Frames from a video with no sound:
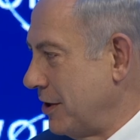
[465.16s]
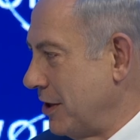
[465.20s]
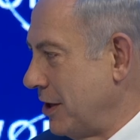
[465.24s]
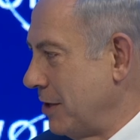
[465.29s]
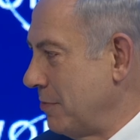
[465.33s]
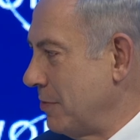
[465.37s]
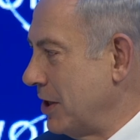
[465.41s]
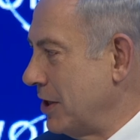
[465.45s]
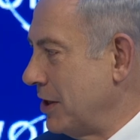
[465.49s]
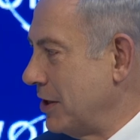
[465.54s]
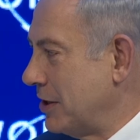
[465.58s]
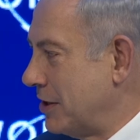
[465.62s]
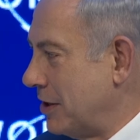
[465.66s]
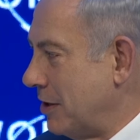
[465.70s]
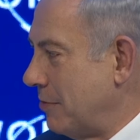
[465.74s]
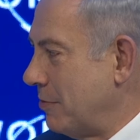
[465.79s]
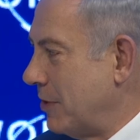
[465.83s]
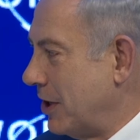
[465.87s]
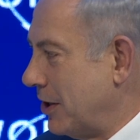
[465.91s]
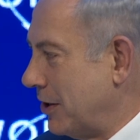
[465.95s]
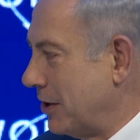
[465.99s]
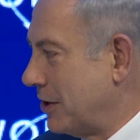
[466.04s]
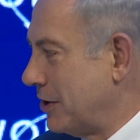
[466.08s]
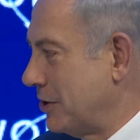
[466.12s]
imminent
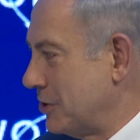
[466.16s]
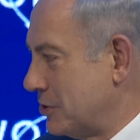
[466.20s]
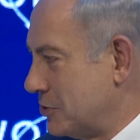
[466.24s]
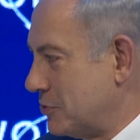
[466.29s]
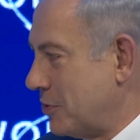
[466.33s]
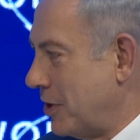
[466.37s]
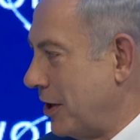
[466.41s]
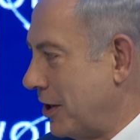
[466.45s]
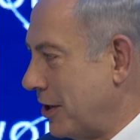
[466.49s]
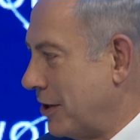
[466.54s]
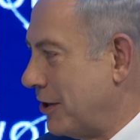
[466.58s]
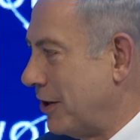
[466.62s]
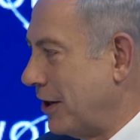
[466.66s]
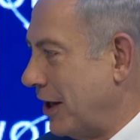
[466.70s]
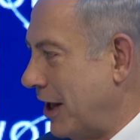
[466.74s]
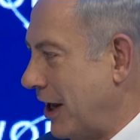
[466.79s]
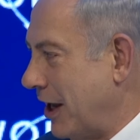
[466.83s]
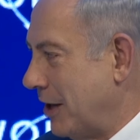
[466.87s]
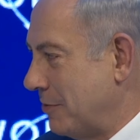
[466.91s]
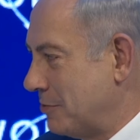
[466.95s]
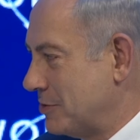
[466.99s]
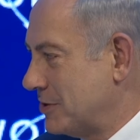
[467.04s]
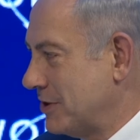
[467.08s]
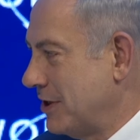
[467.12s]
American-Israeli
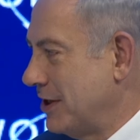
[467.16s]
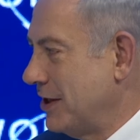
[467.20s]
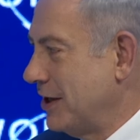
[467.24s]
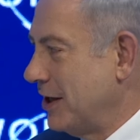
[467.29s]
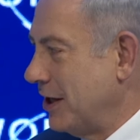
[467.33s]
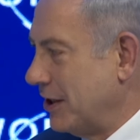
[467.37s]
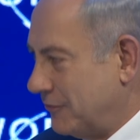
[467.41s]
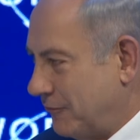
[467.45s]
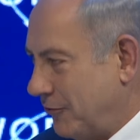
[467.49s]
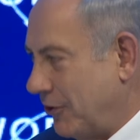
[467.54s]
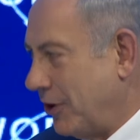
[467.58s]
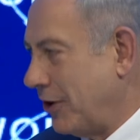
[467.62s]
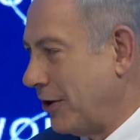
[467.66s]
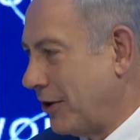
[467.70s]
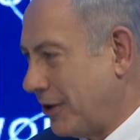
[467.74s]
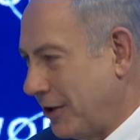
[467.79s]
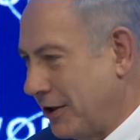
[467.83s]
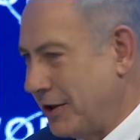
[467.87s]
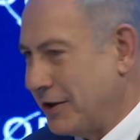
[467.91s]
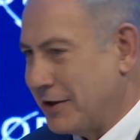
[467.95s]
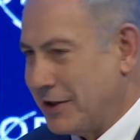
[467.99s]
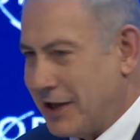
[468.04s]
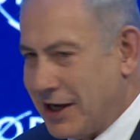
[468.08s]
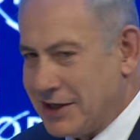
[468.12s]
collapse. It's very
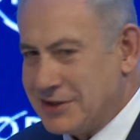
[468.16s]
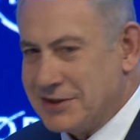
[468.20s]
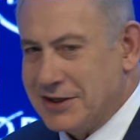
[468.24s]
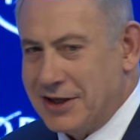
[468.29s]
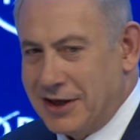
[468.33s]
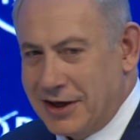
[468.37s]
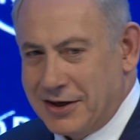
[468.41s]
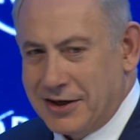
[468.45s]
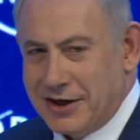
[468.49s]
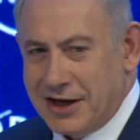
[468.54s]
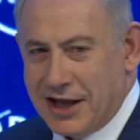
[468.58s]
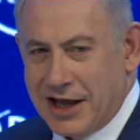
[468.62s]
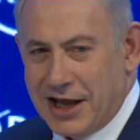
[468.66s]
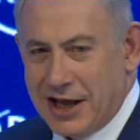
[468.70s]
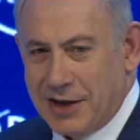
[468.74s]
clear that's not going to